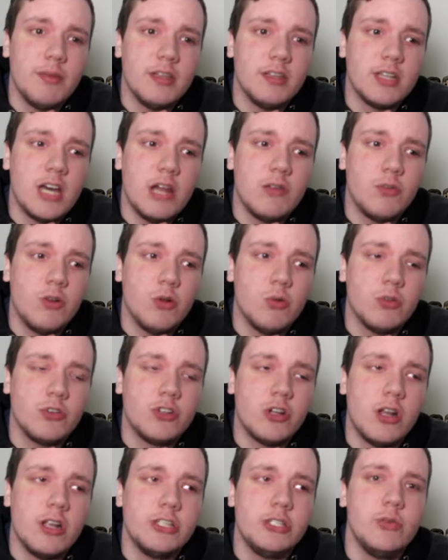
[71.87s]
and Tyrone would
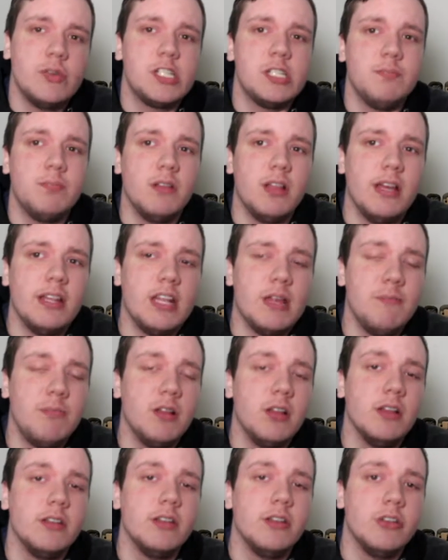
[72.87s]
try to explain that
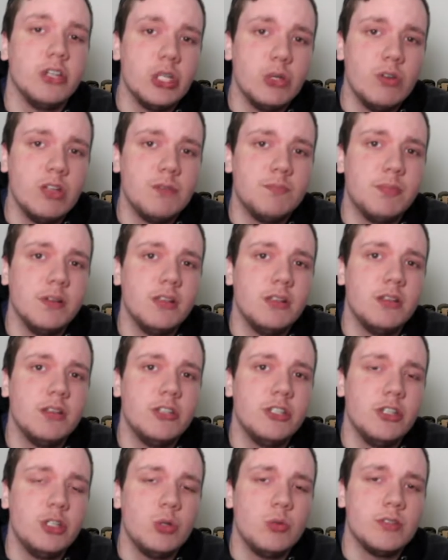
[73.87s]
Billy didn't do it, but
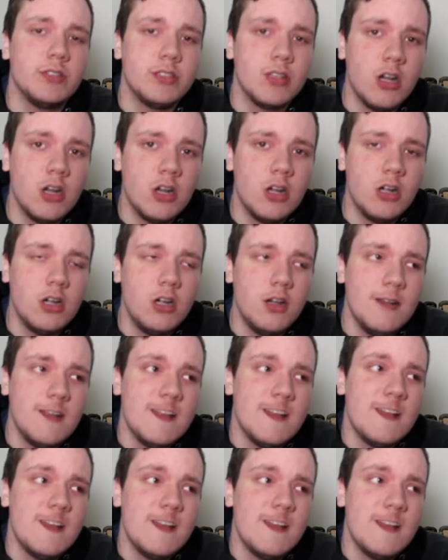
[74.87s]
due to a stutter,